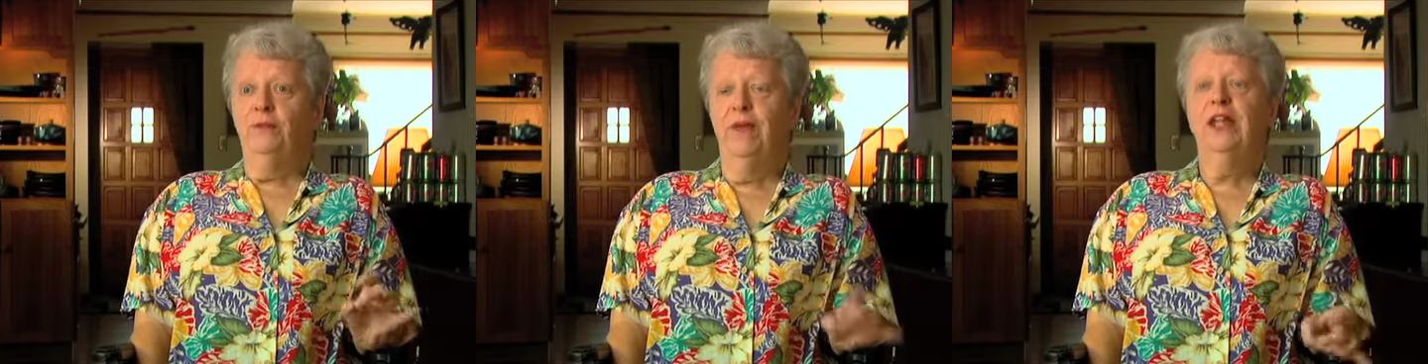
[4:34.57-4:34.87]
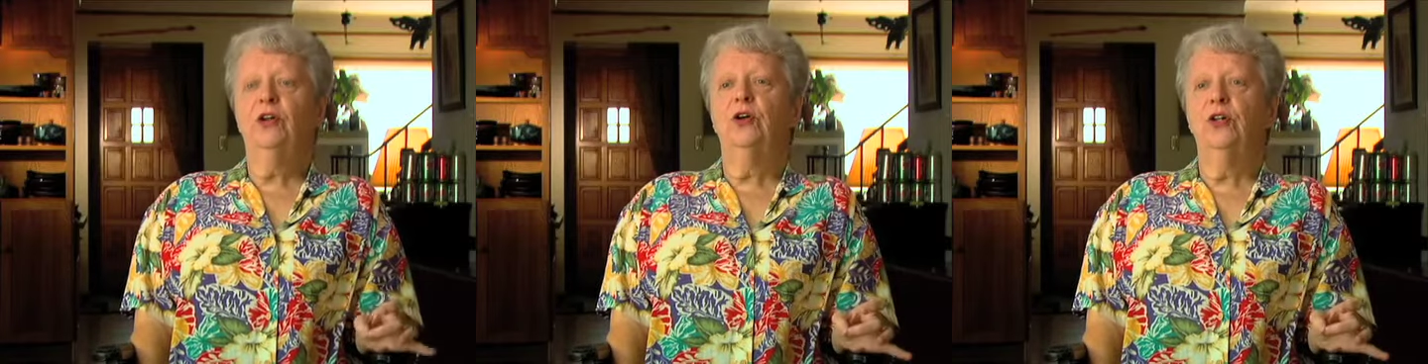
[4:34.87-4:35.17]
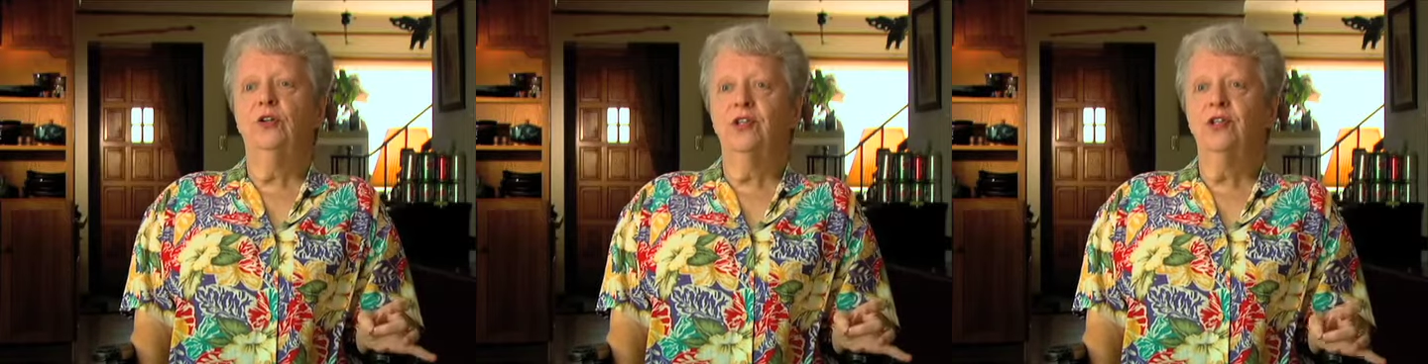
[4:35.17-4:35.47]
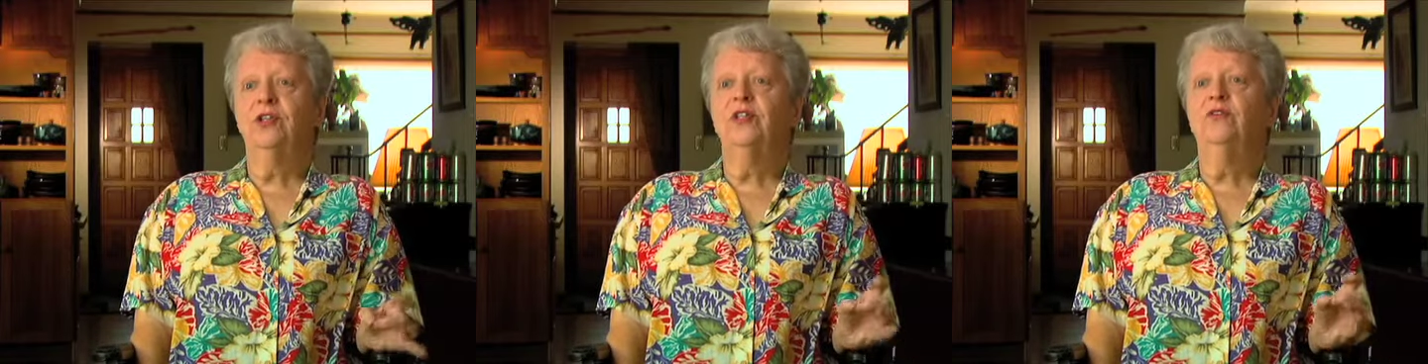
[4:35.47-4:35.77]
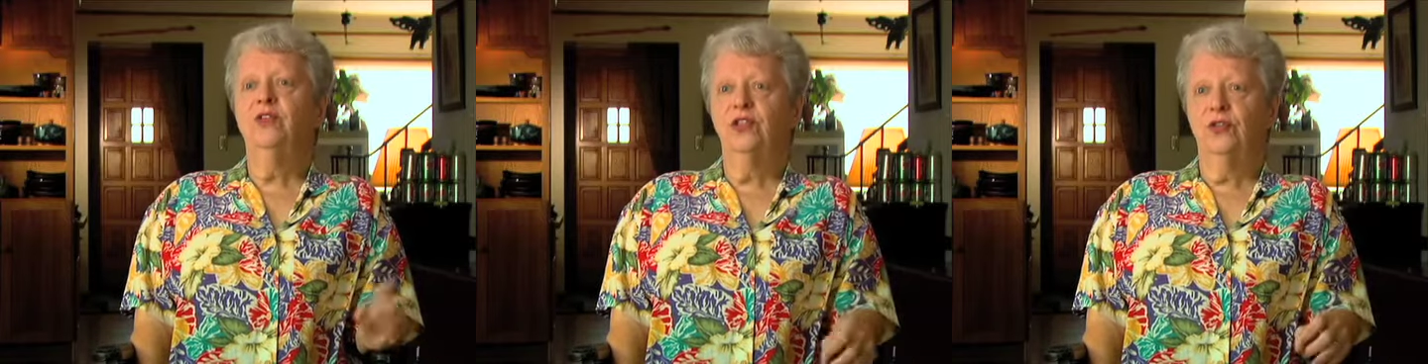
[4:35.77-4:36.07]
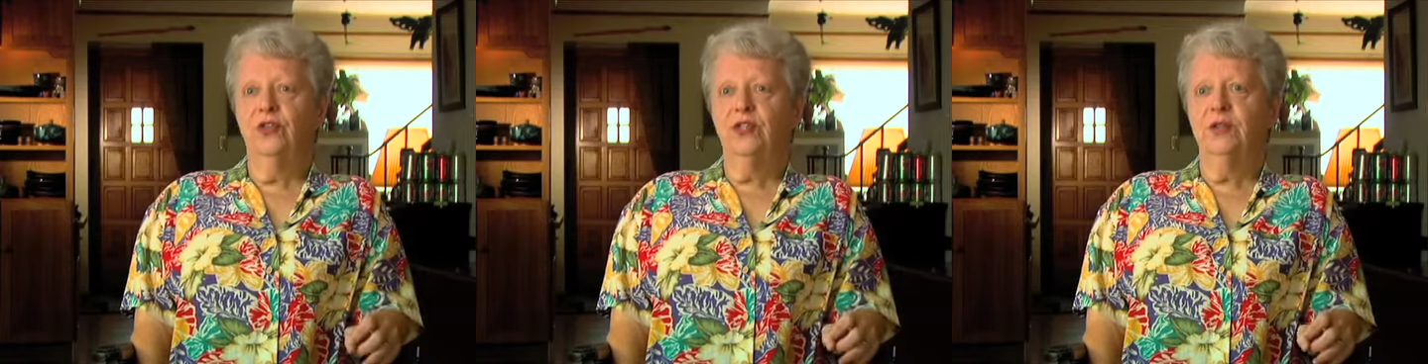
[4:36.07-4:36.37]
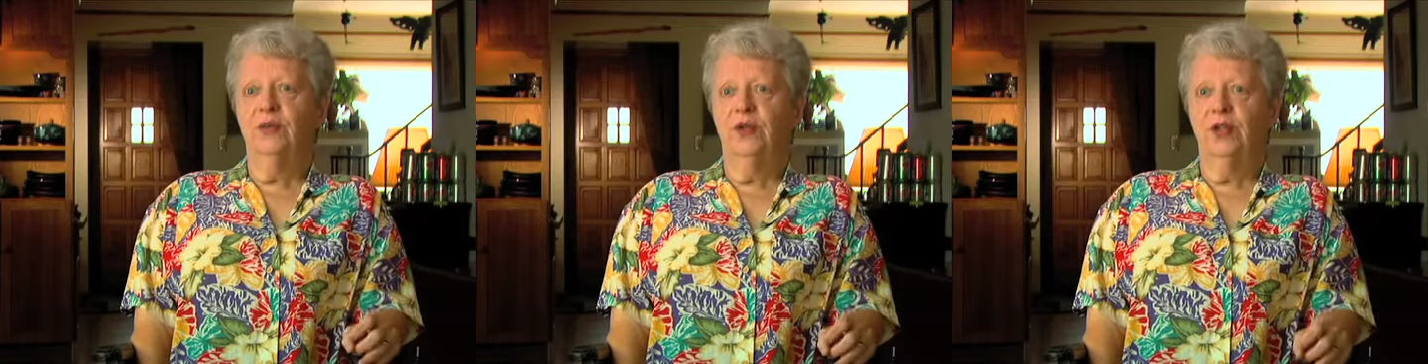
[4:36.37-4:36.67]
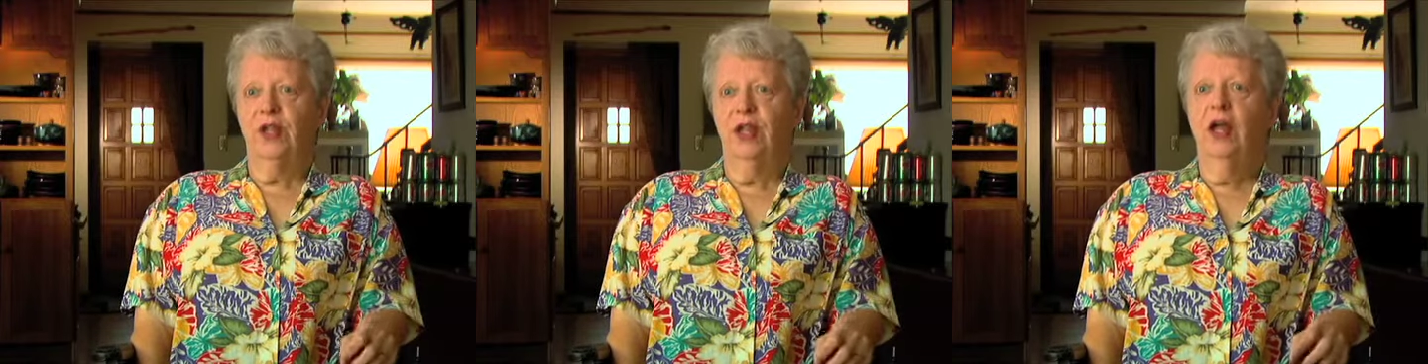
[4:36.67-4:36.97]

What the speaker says: medical illnesses and physical disability.